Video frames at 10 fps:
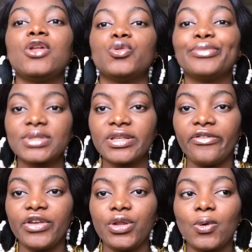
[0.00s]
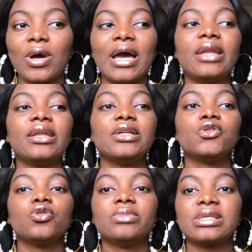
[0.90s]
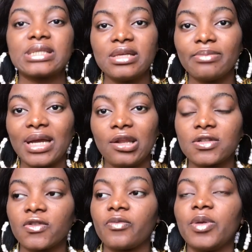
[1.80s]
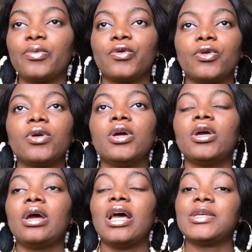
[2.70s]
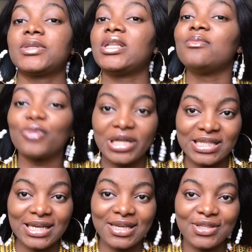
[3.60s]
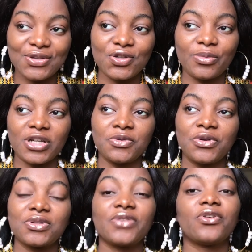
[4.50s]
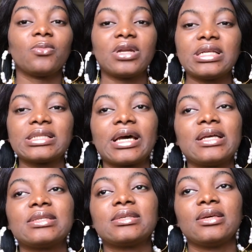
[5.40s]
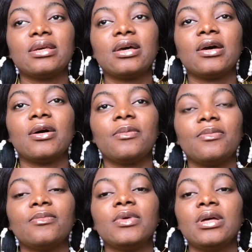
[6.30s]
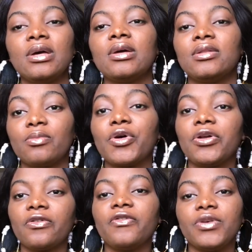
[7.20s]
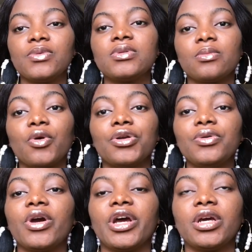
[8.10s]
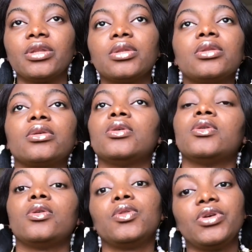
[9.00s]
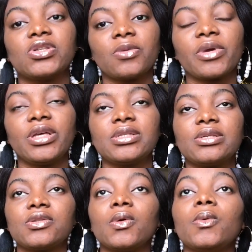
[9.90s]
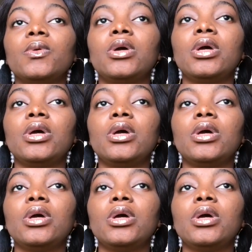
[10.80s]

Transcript: to post a video and it to be seen by lots of people, especially monetized YouTubers, because if you're monetized, the more your views, the more you earn, although in some cases though.